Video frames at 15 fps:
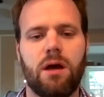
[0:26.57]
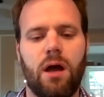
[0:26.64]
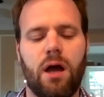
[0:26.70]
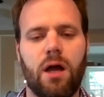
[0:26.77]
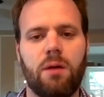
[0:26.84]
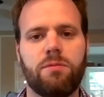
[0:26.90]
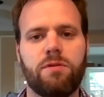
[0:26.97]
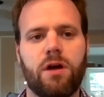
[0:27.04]

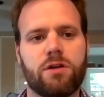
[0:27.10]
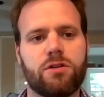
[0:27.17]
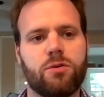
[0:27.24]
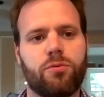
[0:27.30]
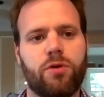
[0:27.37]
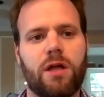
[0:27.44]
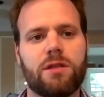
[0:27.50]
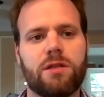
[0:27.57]
I'm Dr.
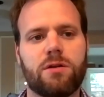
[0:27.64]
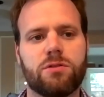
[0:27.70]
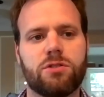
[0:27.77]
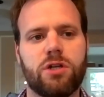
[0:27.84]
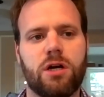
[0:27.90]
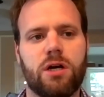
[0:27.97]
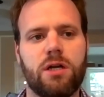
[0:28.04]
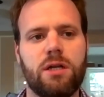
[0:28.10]
Brad
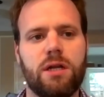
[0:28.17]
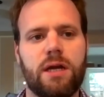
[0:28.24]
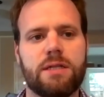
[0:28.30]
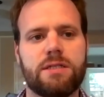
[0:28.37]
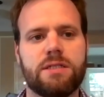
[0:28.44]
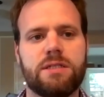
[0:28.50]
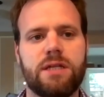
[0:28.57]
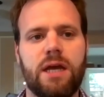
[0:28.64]
Littlejohn,
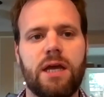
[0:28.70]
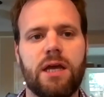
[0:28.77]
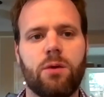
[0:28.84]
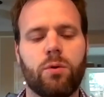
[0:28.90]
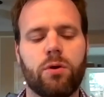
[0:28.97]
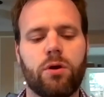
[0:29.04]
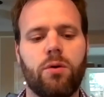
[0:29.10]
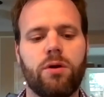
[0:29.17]
and
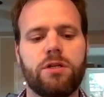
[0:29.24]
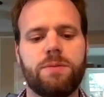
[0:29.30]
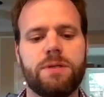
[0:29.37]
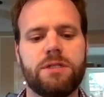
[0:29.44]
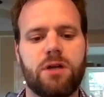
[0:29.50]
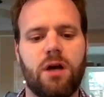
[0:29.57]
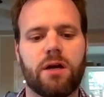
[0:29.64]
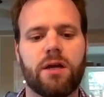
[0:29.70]
today we're going to
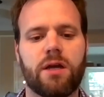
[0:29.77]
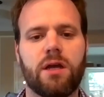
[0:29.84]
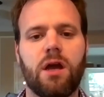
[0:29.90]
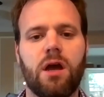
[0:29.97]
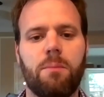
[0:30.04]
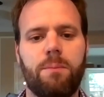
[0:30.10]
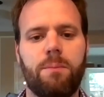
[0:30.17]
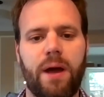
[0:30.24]
be talking
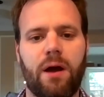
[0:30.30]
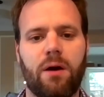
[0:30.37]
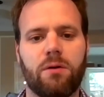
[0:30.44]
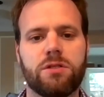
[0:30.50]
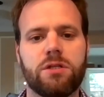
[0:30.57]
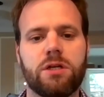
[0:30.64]
about